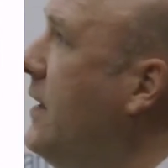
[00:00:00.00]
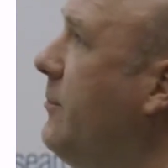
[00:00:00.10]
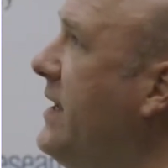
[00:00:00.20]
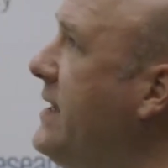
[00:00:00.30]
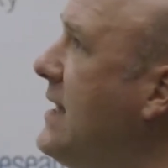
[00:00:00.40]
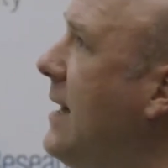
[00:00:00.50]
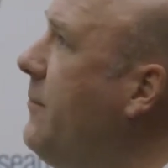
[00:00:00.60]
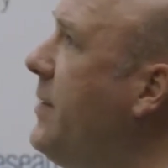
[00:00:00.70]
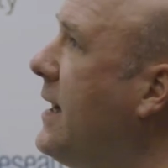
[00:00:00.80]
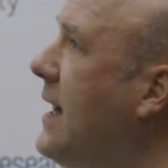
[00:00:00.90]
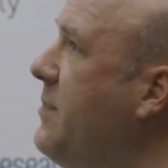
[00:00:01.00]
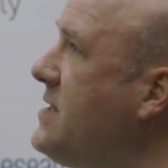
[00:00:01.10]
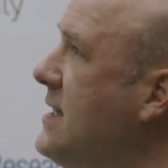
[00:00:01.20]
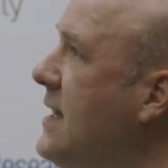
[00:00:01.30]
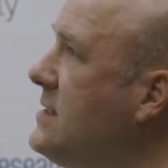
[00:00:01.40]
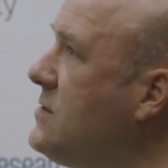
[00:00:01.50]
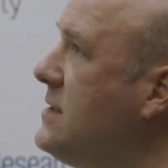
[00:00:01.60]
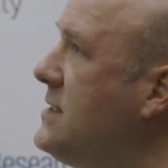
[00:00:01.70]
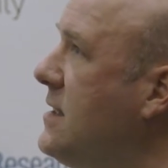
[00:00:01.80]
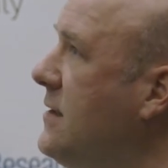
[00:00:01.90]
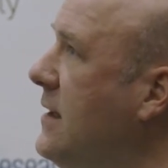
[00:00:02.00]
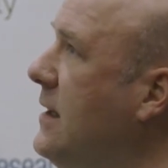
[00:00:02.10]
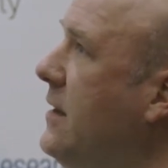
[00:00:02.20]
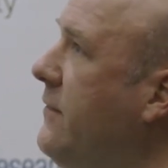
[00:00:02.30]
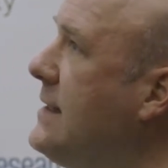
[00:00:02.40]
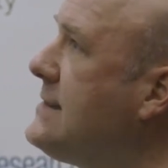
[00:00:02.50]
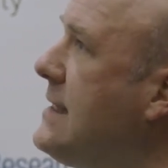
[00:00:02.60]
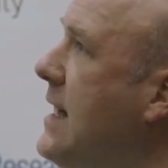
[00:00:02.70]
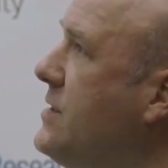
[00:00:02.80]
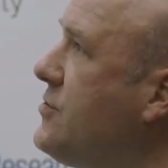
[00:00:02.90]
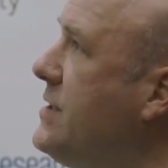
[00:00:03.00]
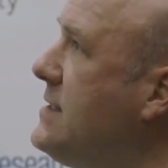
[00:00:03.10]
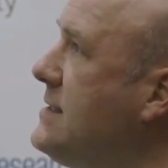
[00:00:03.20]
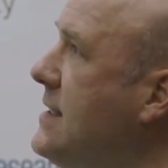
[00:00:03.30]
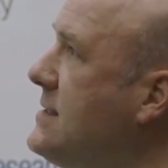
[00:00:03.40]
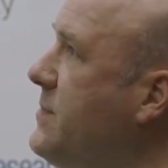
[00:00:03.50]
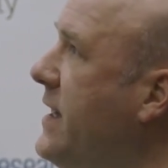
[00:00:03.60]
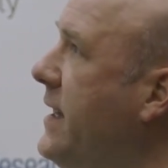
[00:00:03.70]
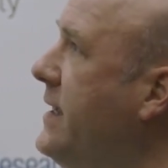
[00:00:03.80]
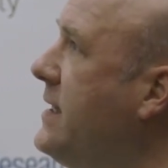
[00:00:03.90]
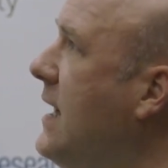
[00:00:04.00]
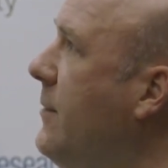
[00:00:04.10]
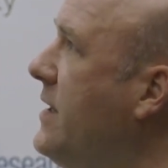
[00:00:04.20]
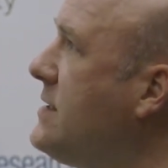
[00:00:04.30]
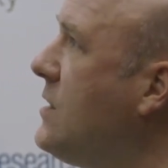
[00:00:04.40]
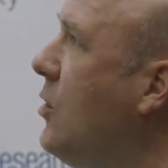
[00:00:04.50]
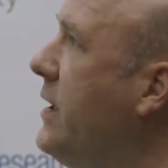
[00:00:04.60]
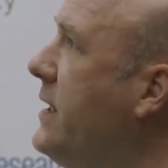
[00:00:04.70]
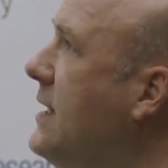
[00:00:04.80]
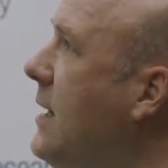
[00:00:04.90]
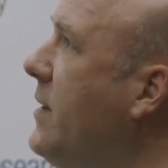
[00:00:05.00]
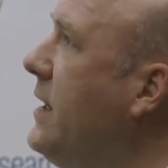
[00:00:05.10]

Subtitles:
income per capita. So these are the wealthy countries. That's middle income, that's low income.